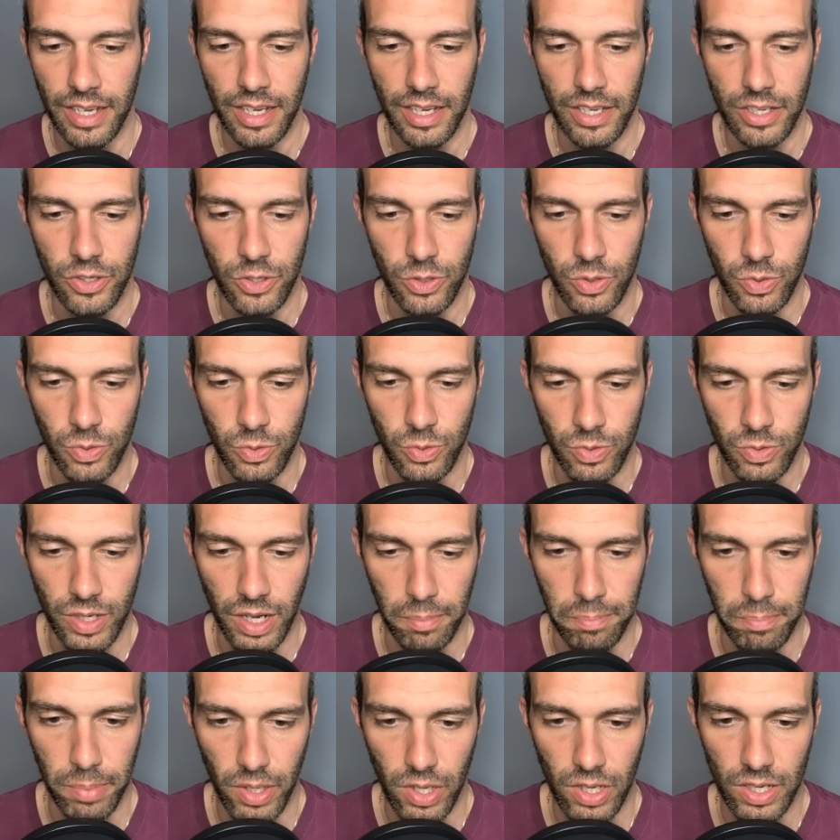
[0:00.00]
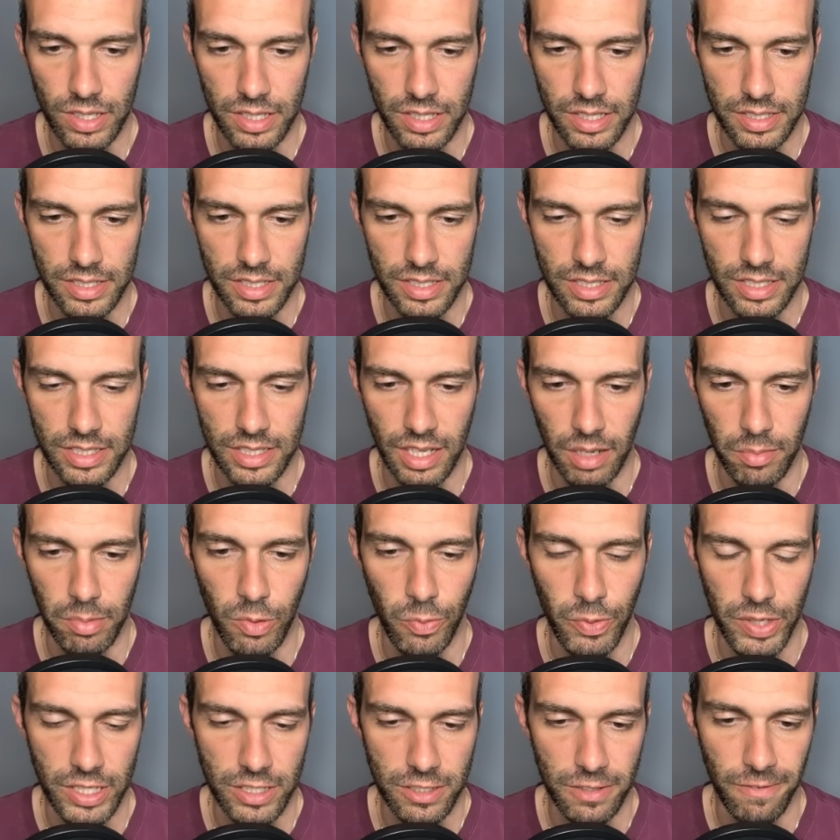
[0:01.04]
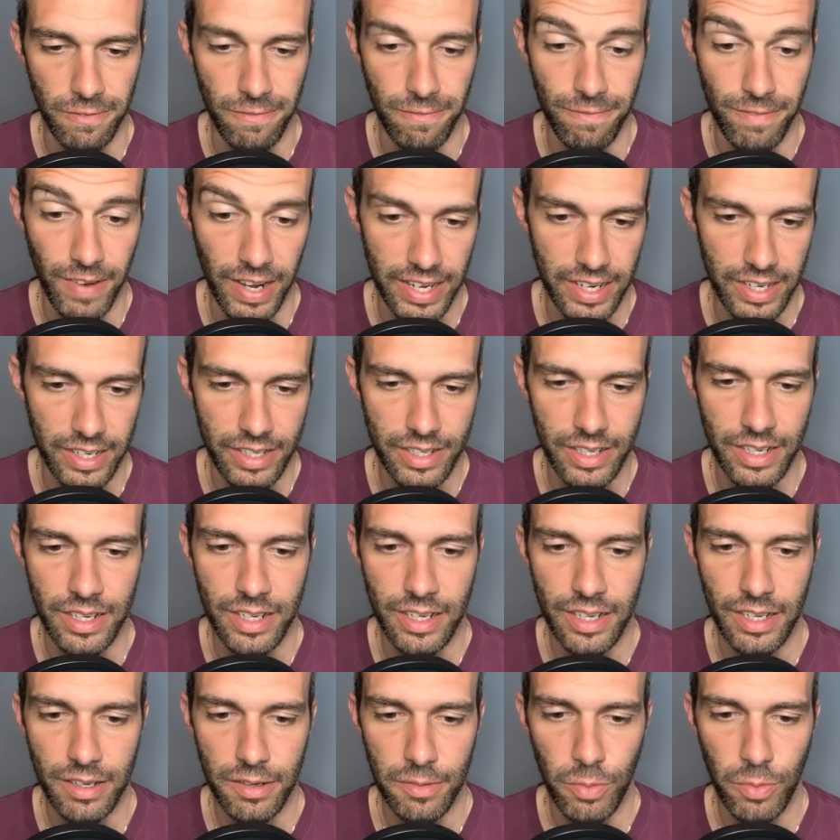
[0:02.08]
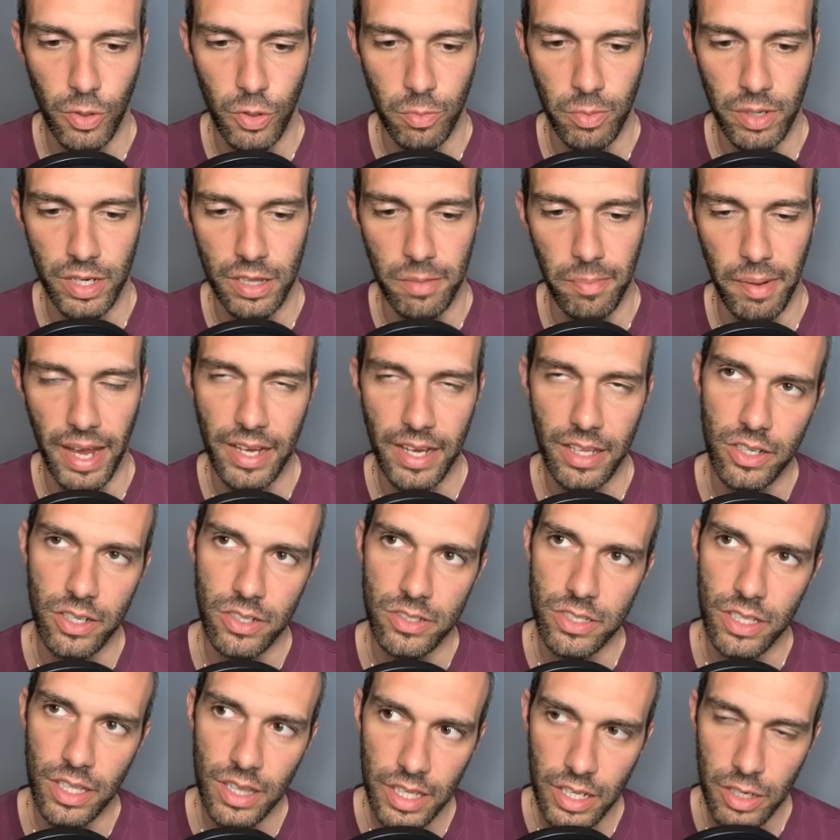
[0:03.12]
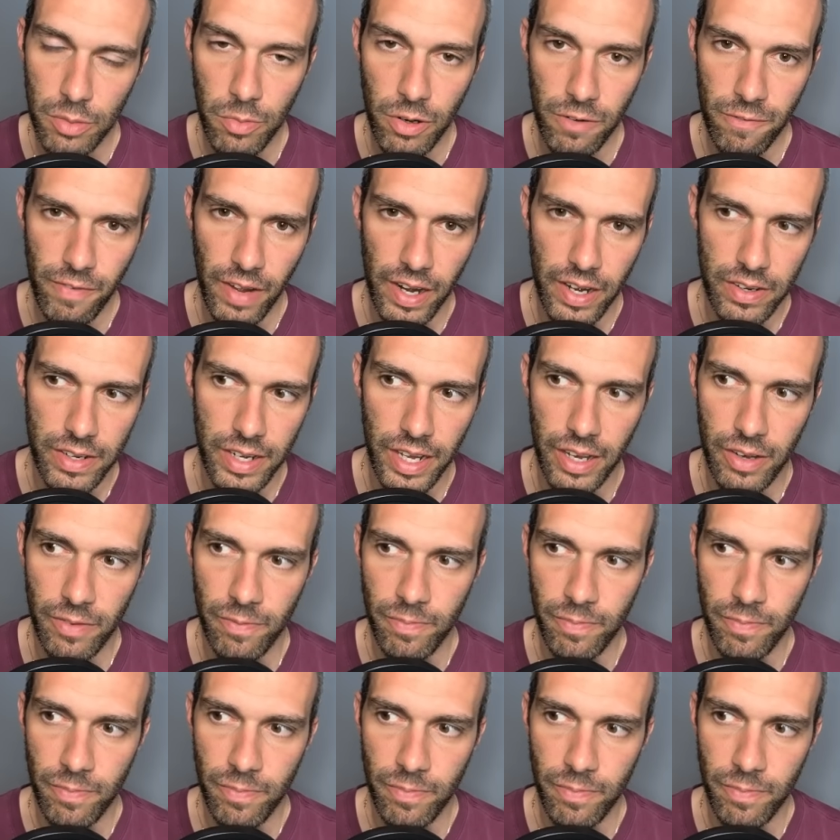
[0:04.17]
You got Bulk. This is double weak to fire Pokemon in the back. There's a little more fire now.